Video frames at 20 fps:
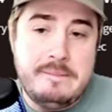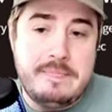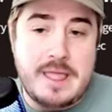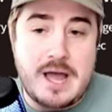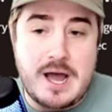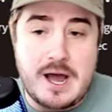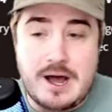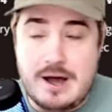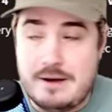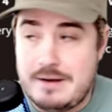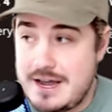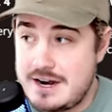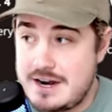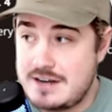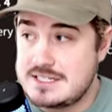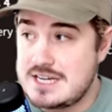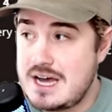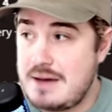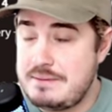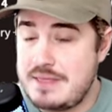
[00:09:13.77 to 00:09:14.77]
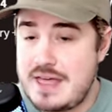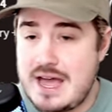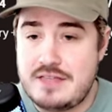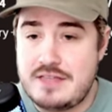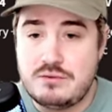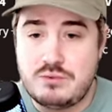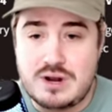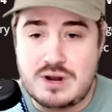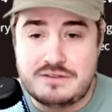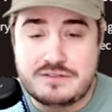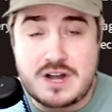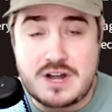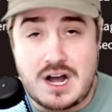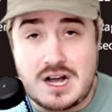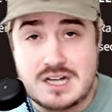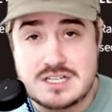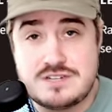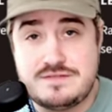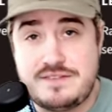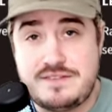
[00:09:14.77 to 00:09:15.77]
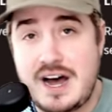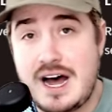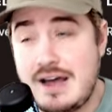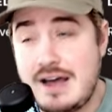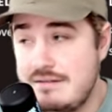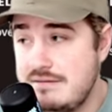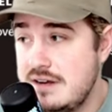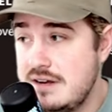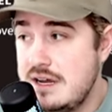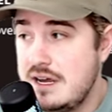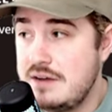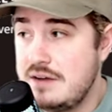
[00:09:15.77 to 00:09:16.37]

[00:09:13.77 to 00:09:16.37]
Uh, and on top of that, the Wood Elf costs five.